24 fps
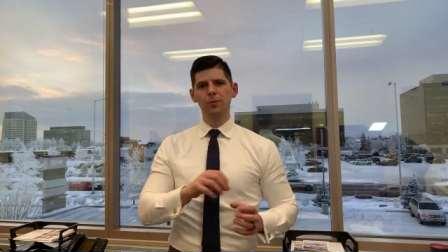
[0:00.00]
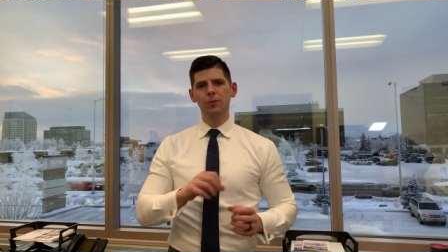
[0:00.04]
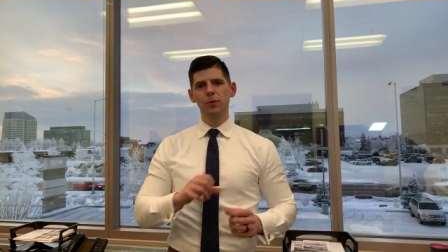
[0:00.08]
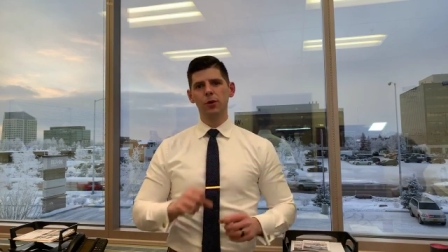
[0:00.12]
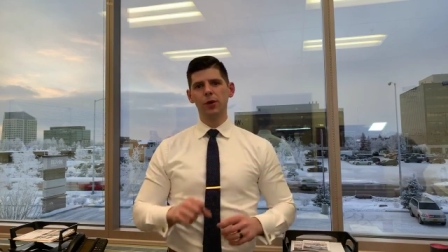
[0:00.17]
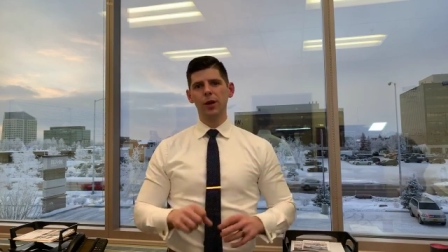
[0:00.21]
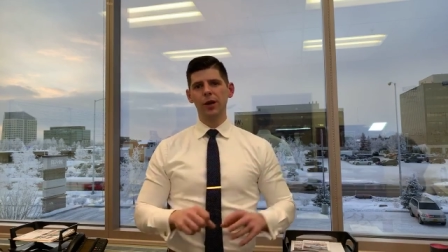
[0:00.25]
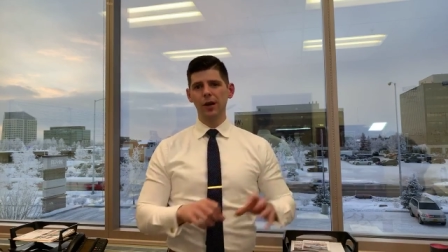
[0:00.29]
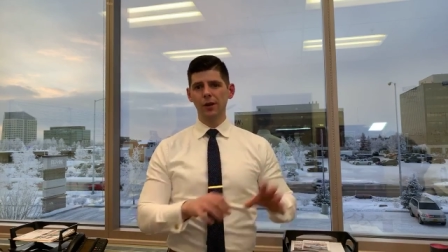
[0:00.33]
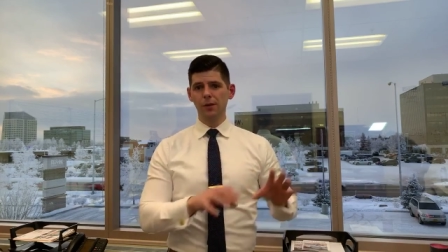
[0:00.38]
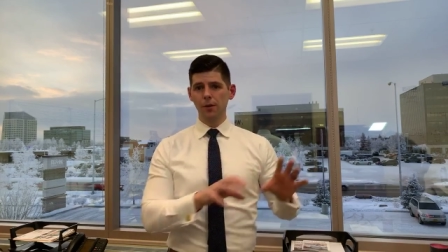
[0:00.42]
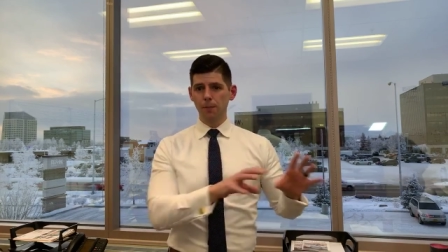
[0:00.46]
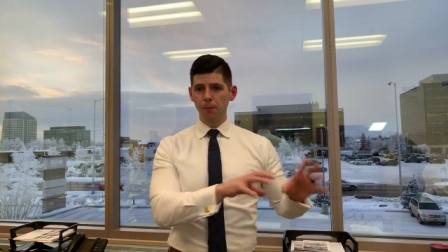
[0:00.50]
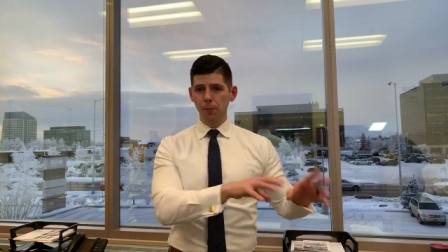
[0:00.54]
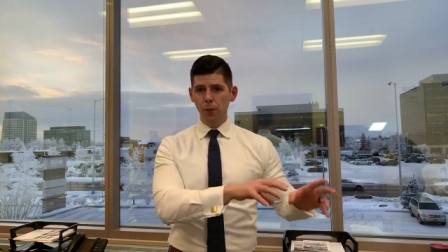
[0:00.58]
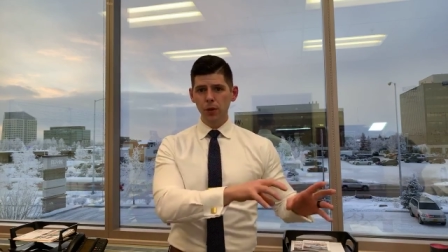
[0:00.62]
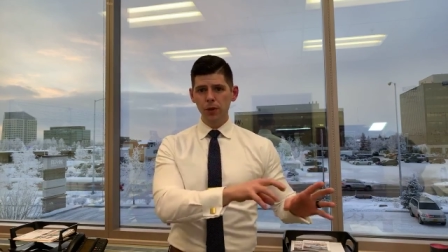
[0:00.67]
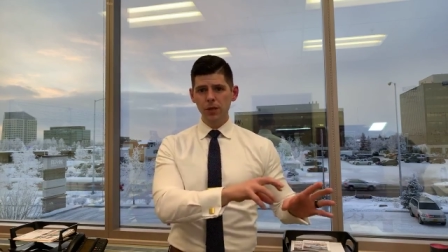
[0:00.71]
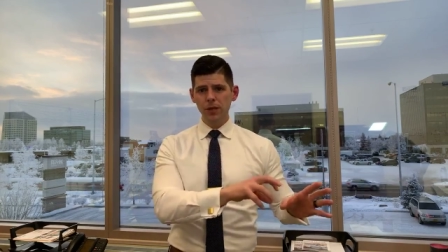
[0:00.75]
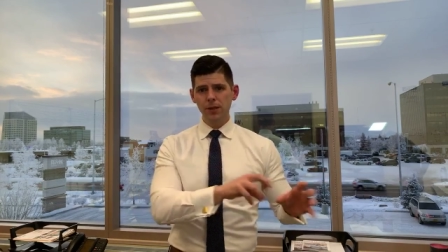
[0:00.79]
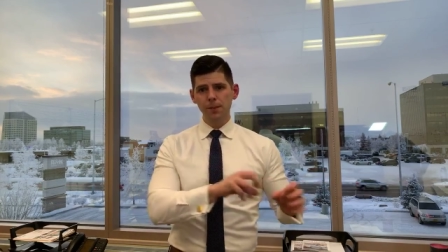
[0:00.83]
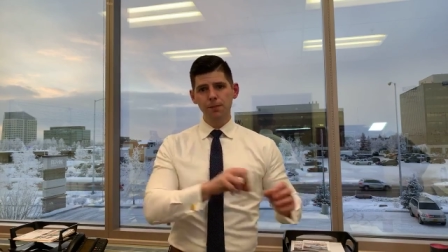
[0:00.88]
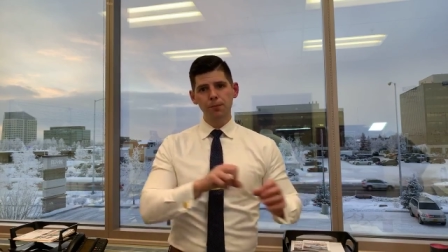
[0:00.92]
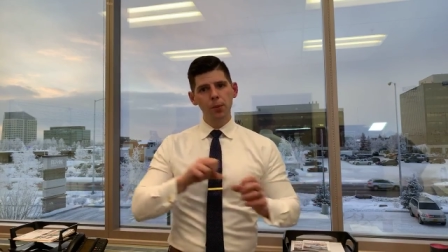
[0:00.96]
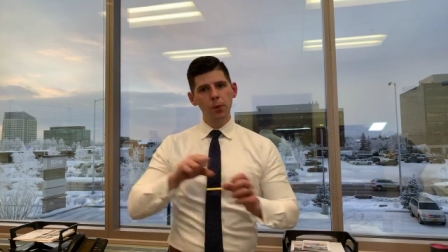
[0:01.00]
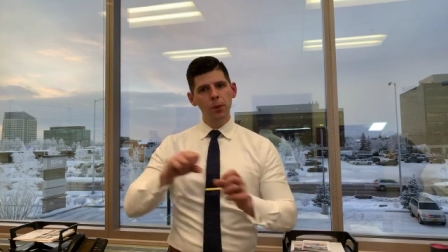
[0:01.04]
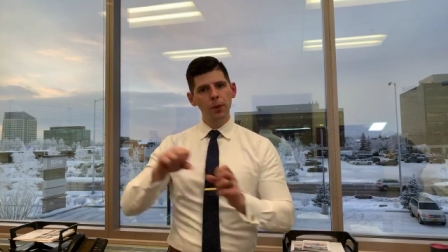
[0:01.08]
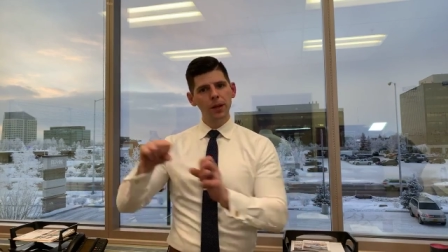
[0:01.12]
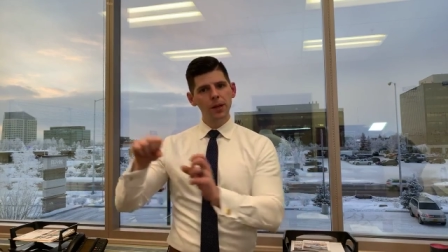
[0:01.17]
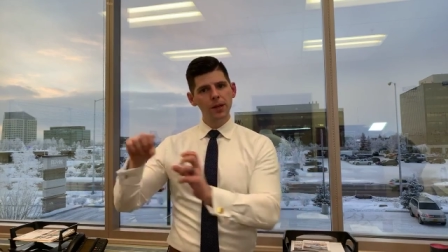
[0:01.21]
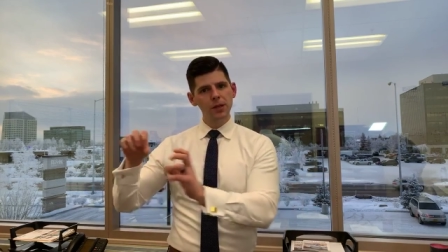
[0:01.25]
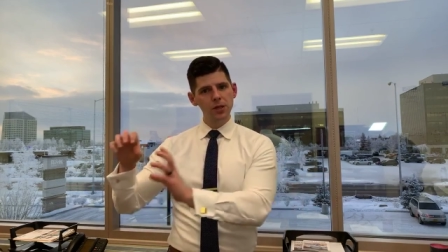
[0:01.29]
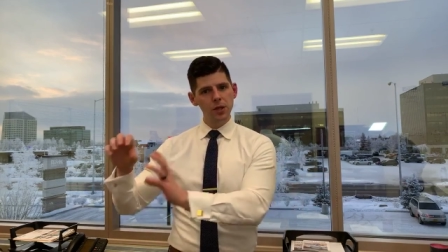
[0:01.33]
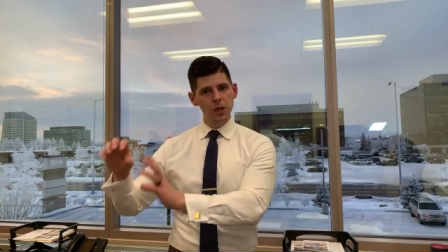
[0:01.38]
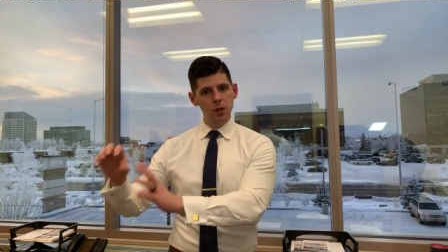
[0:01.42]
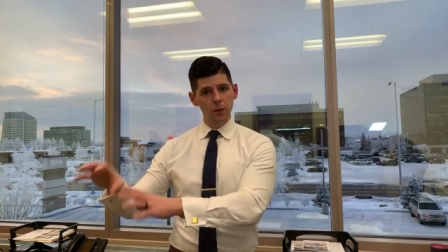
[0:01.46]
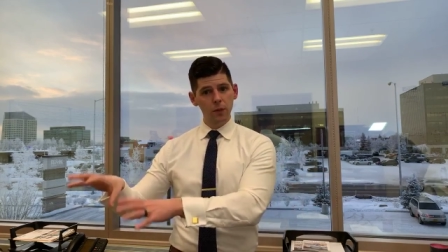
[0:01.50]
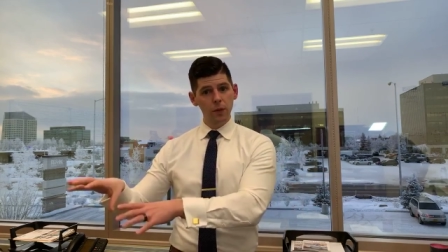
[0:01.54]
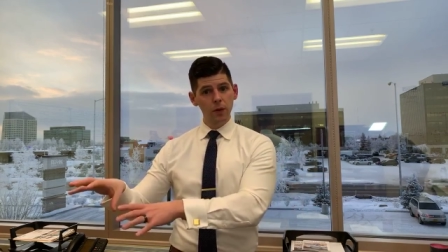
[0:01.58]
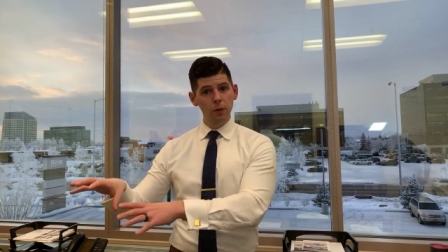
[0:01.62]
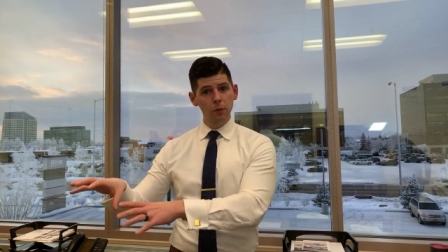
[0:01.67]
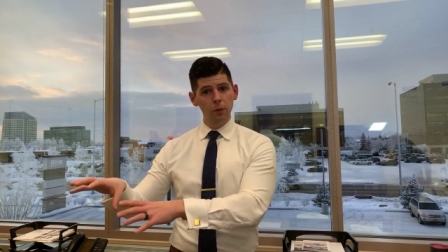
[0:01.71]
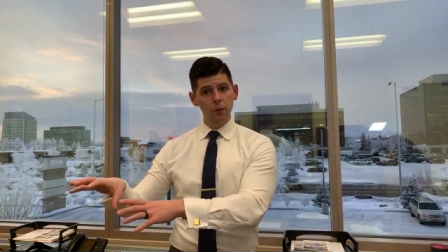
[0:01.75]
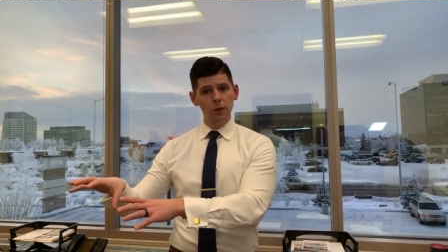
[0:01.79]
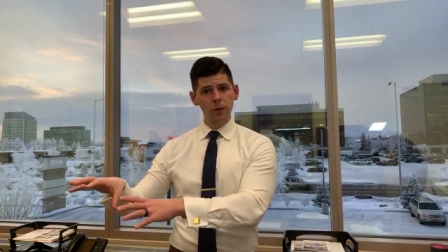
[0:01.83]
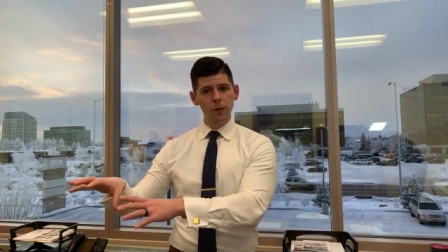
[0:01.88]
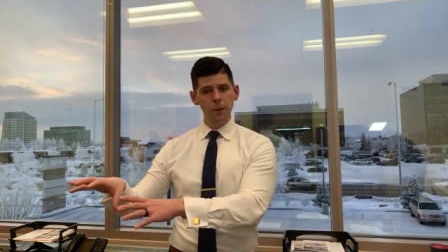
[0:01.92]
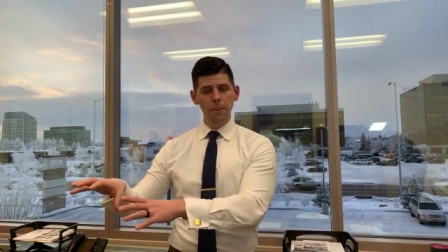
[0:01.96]
I'm learning in the books and put it into the
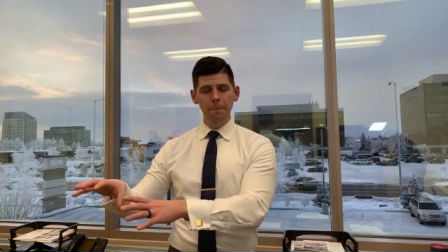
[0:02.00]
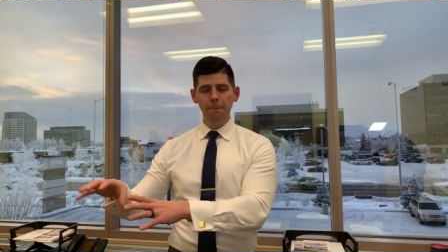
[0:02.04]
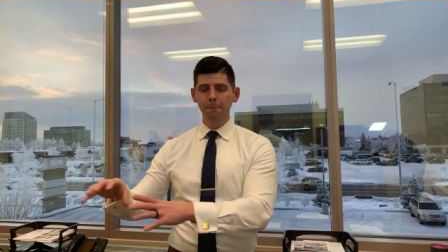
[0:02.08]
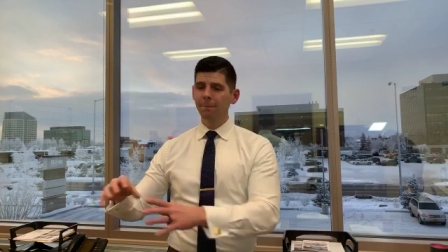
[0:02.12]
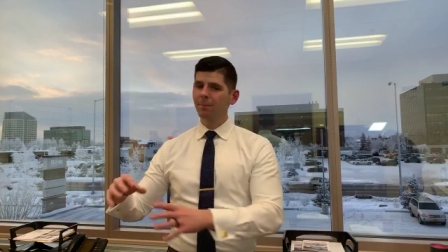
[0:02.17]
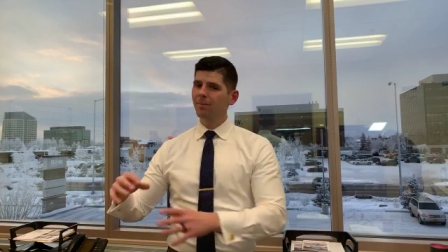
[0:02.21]
real world?